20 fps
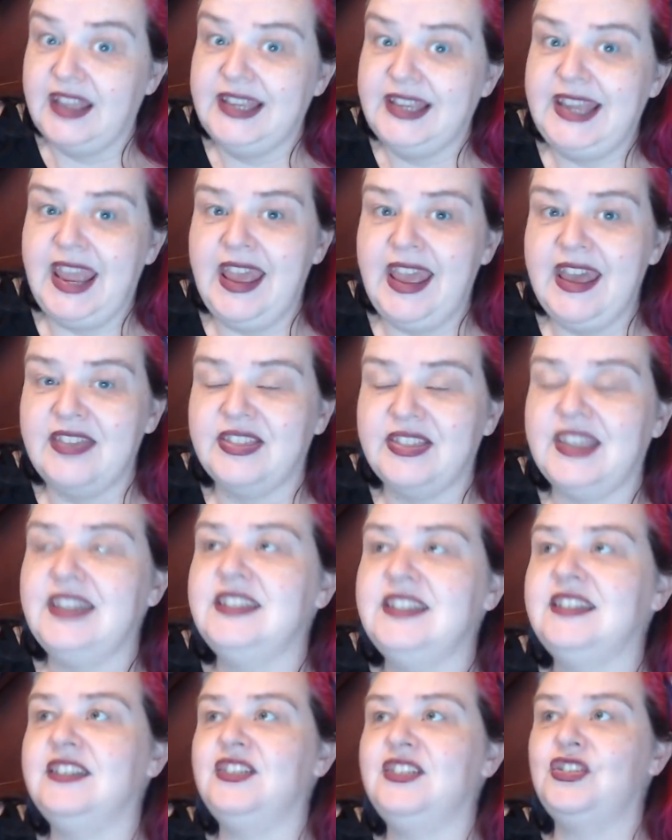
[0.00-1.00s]
Yeah,
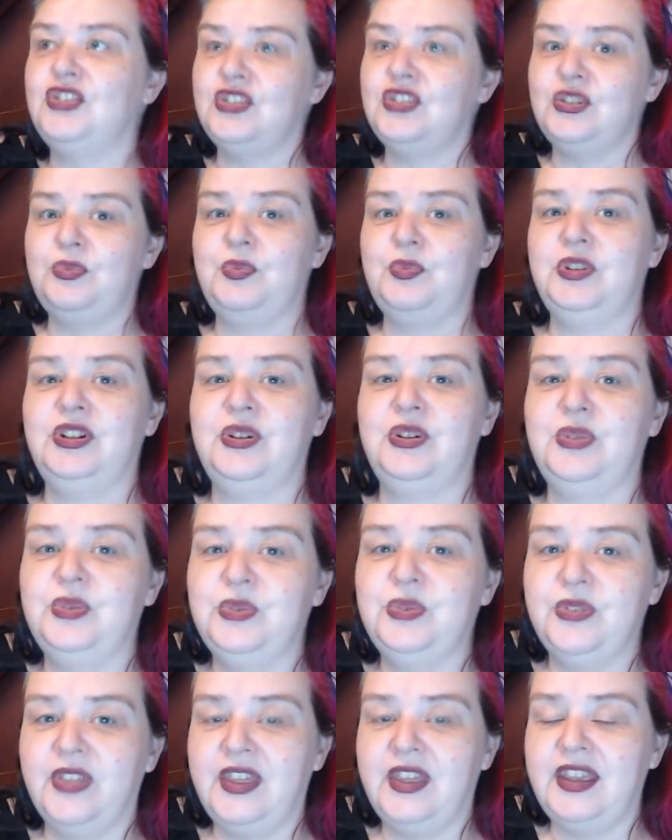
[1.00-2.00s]
that's the super
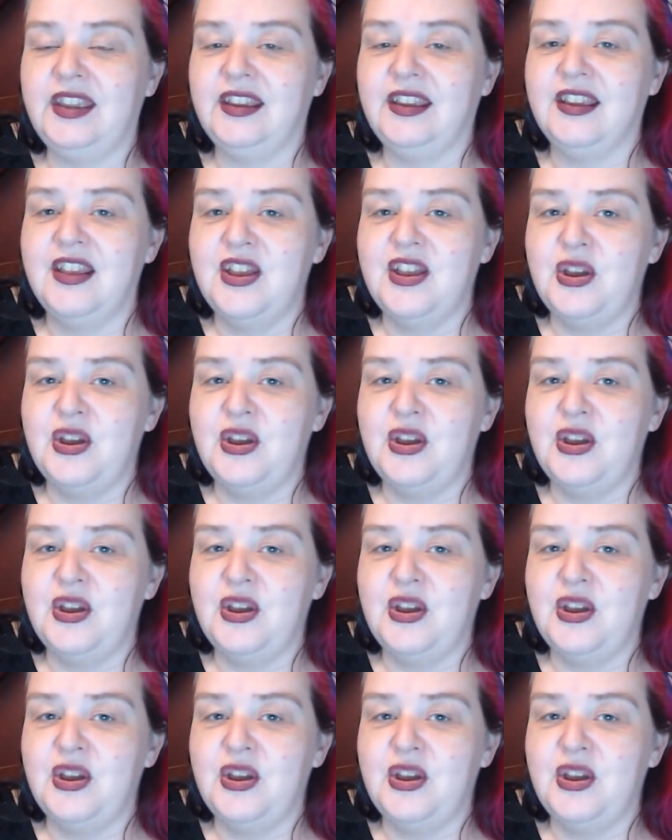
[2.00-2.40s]
cool thing.